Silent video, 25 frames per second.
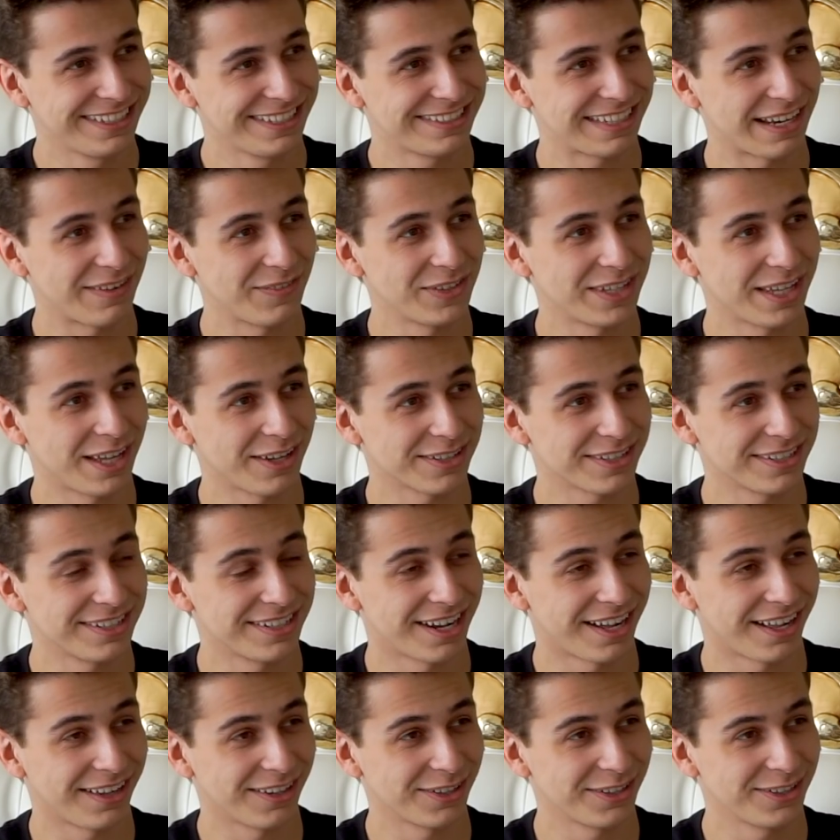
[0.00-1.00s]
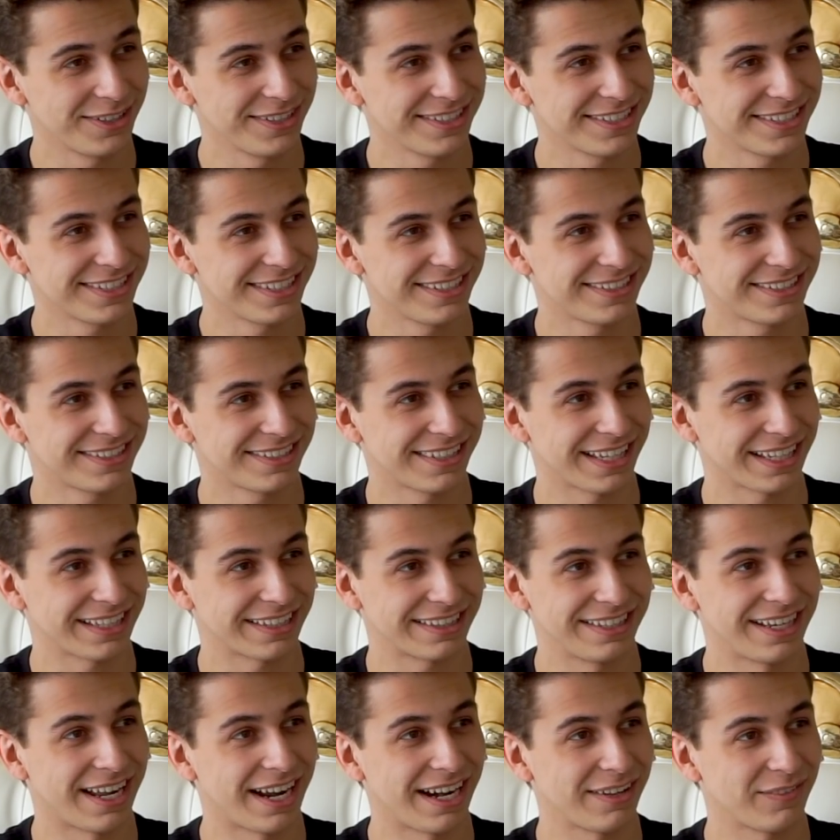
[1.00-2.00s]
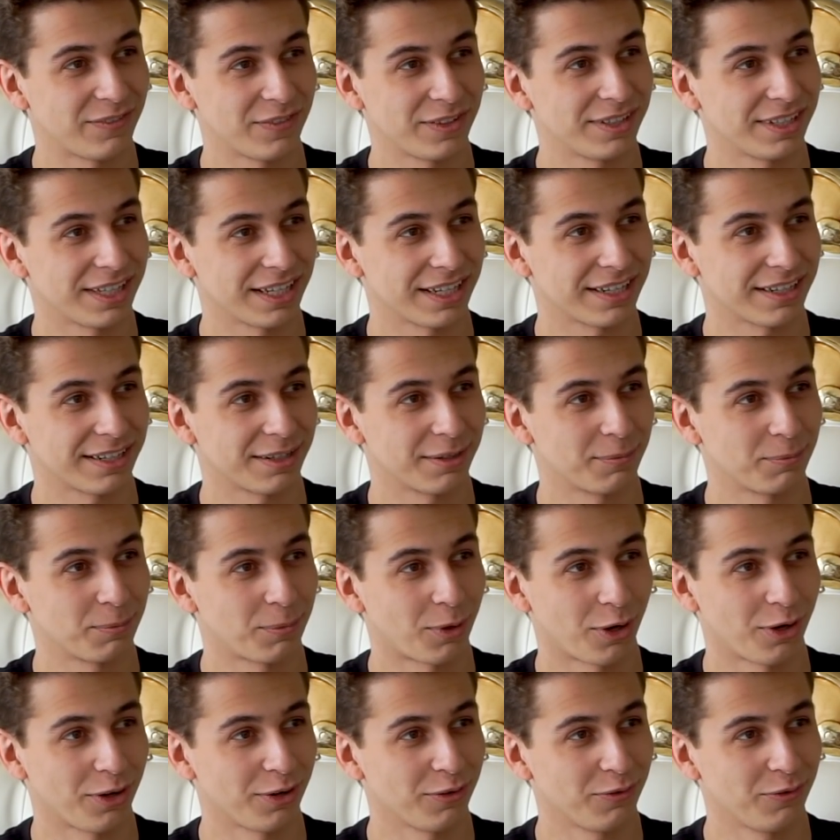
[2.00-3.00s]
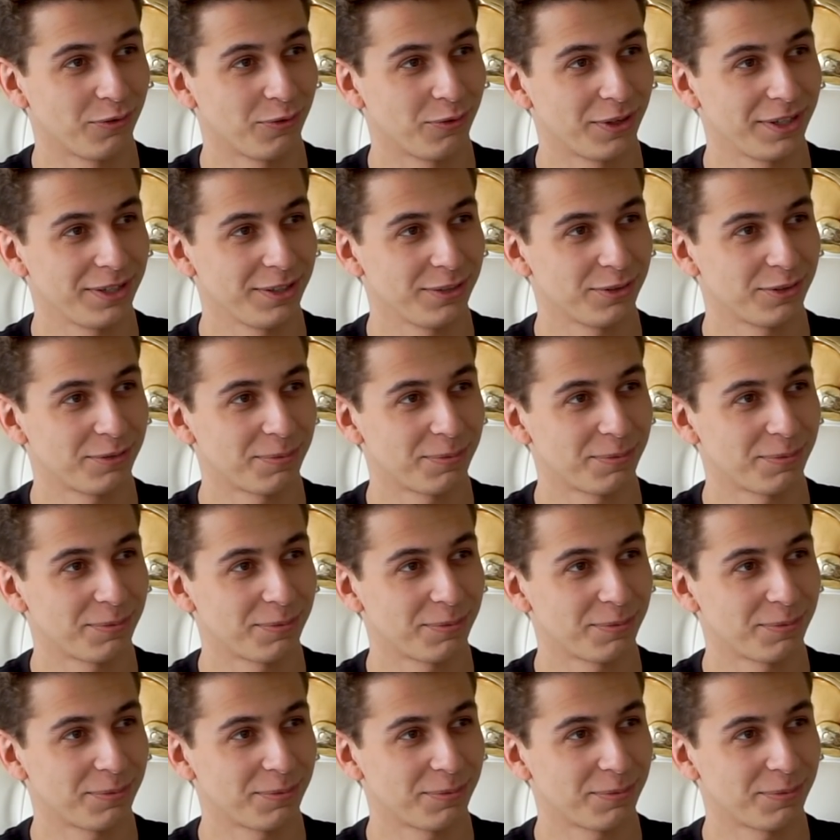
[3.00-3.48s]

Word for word: $7,000 is yeah. like not even like part of what you